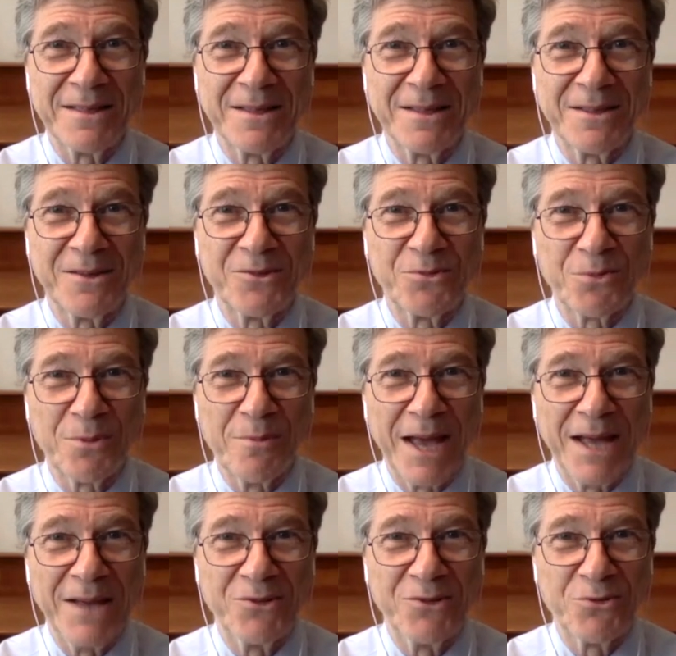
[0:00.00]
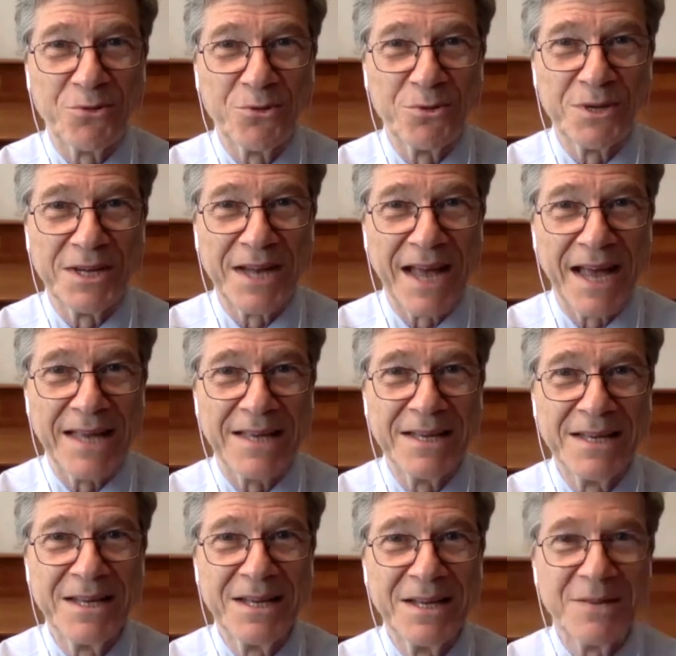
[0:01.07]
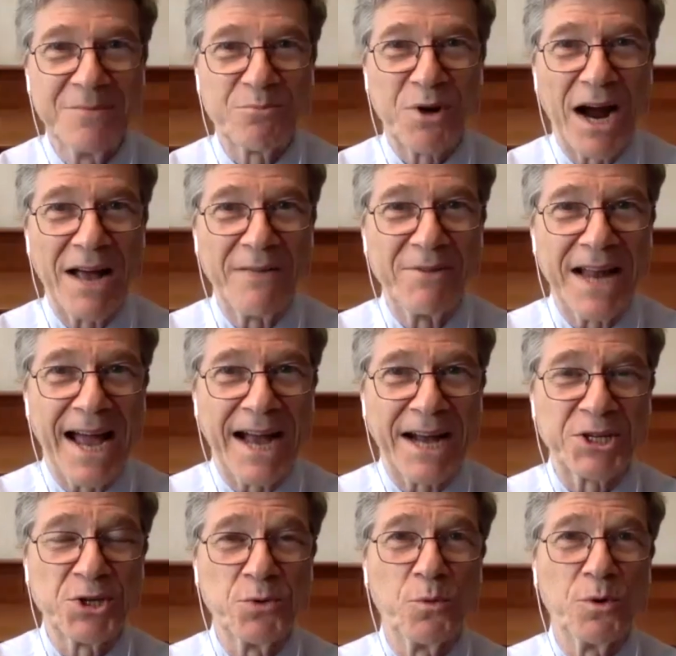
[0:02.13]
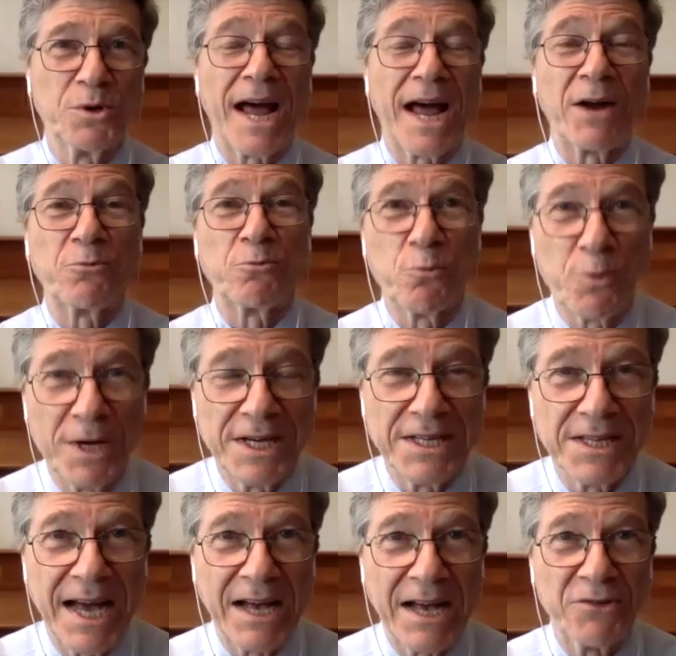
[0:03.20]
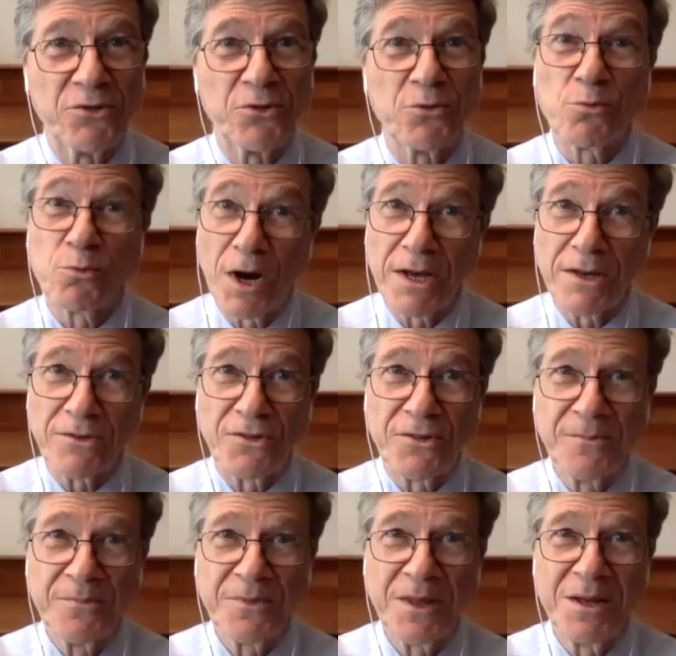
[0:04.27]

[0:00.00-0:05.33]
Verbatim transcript: that this remains true today. Private action will not realize rights.